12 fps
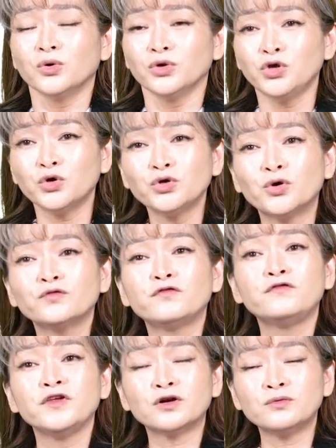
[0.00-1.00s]
you don't
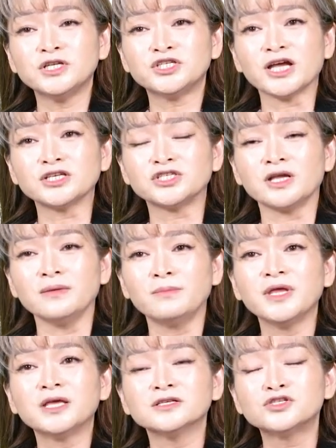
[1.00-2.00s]
fear rejection
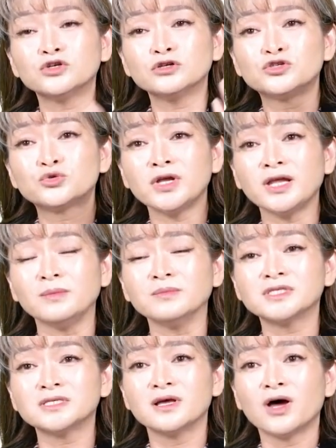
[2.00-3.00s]
because your
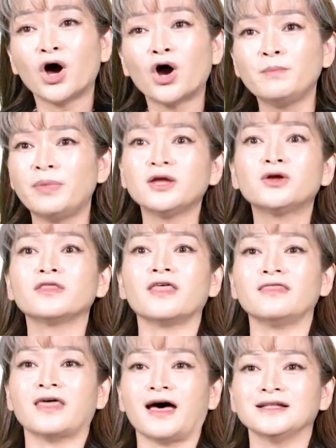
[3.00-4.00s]
dreams are bigger
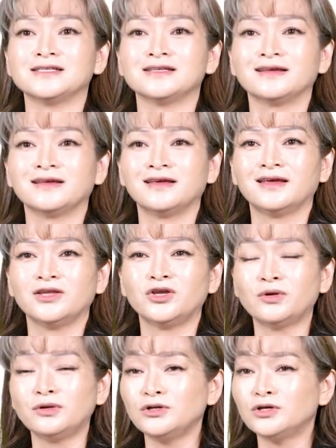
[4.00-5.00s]
than that.
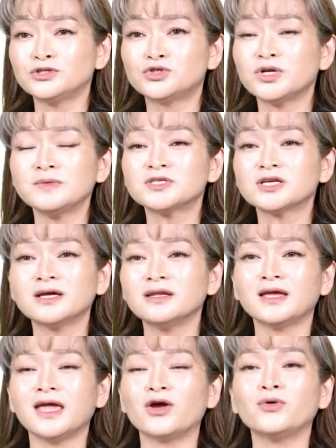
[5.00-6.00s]
Your dreams are
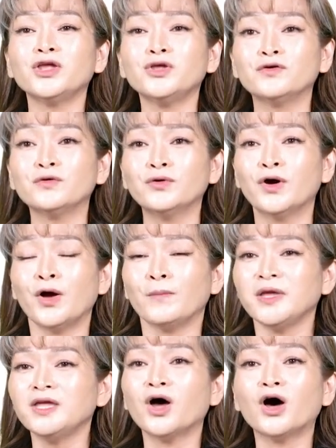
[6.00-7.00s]
going to carry you
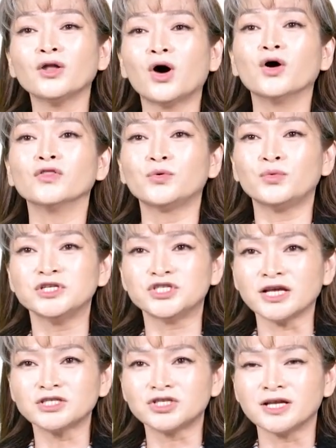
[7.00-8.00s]
beyond all the
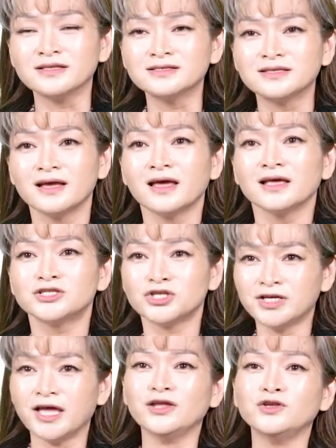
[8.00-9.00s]
rejections
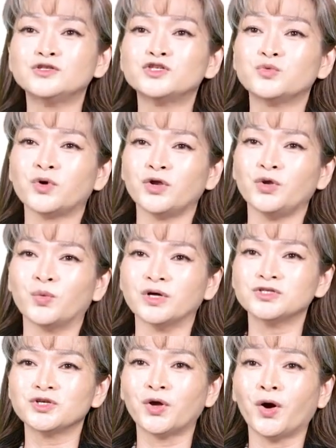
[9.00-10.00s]
to get you to where you
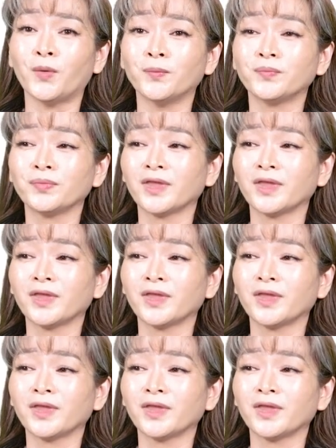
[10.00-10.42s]
want to go.